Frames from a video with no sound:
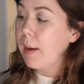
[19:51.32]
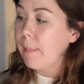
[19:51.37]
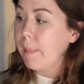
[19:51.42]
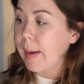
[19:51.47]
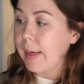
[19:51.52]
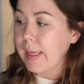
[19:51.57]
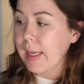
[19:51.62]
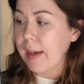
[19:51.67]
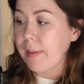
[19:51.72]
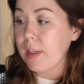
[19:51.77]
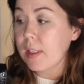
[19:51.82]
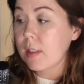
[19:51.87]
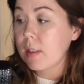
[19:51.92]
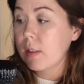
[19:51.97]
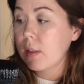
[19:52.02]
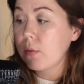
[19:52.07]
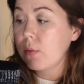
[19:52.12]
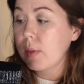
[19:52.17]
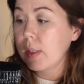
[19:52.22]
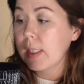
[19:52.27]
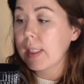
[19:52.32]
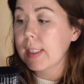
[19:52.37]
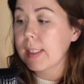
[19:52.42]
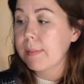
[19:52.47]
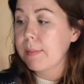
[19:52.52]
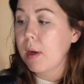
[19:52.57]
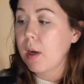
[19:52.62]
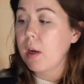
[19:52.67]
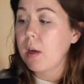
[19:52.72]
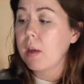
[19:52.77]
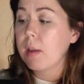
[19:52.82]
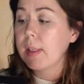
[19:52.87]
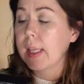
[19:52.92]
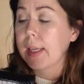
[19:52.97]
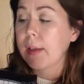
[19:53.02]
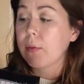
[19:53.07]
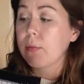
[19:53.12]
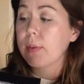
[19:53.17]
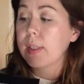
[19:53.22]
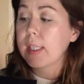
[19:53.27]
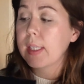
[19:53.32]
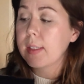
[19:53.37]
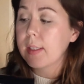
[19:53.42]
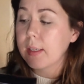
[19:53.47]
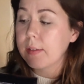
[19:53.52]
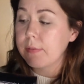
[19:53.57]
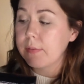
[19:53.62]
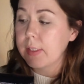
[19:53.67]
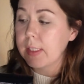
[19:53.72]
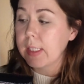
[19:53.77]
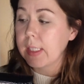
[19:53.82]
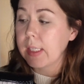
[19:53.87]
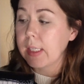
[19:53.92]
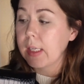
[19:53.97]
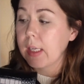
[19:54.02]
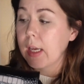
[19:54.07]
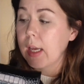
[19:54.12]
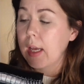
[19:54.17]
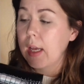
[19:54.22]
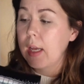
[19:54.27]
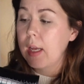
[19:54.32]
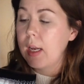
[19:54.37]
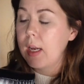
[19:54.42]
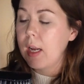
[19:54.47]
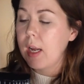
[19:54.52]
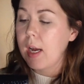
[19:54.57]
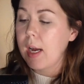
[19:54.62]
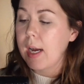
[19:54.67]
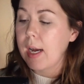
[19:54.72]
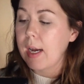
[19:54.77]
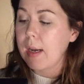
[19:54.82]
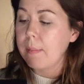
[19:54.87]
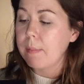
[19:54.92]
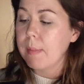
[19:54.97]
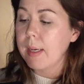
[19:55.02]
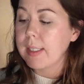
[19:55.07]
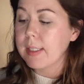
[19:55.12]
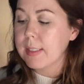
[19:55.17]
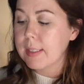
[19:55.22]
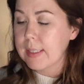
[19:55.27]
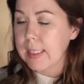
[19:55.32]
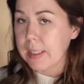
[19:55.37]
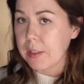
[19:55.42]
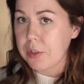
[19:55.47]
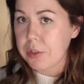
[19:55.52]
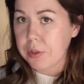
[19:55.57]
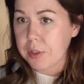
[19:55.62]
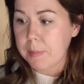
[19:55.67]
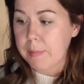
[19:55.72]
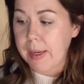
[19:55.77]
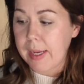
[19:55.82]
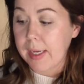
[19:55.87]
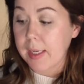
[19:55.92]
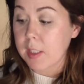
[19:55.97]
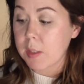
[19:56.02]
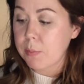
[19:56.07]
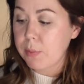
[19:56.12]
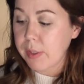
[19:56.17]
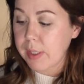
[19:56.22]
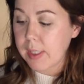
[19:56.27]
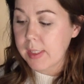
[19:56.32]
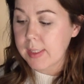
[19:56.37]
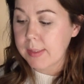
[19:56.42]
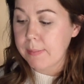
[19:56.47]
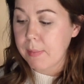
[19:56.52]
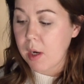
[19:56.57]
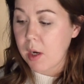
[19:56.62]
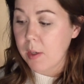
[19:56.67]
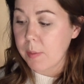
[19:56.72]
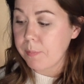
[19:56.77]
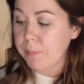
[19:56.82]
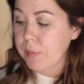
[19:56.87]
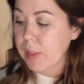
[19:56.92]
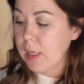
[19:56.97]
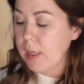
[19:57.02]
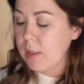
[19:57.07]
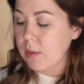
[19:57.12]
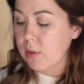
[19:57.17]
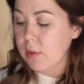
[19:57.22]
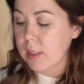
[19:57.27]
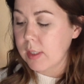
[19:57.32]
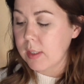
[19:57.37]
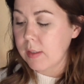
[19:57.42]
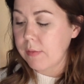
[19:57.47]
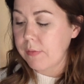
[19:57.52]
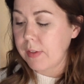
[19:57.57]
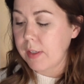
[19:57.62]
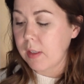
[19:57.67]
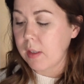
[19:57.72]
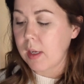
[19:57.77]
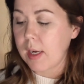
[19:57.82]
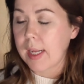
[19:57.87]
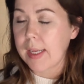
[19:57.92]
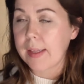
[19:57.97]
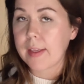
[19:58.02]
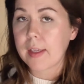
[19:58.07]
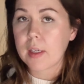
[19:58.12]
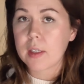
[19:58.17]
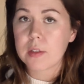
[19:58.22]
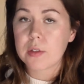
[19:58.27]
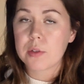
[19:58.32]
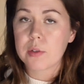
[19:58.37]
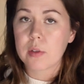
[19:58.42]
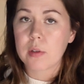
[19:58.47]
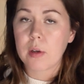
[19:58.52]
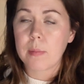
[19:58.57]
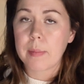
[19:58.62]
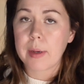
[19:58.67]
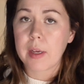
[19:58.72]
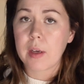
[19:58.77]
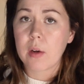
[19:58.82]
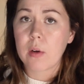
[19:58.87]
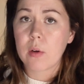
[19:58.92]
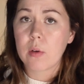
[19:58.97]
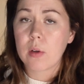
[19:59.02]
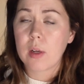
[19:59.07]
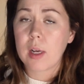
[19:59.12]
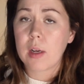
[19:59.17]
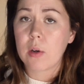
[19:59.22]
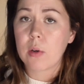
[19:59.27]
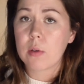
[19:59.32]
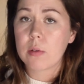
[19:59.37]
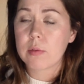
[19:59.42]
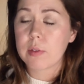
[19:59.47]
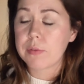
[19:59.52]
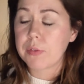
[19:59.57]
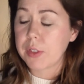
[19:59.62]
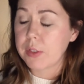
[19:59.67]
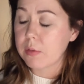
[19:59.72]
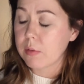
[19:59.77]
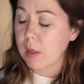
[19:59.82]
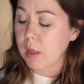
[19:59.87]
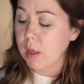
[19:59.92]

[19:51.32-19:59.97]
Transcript: But yeah, this is a really small, like a really lovely essentials bag. It's pretty small, so it doesn't fit a lot. I think I'll do a whole review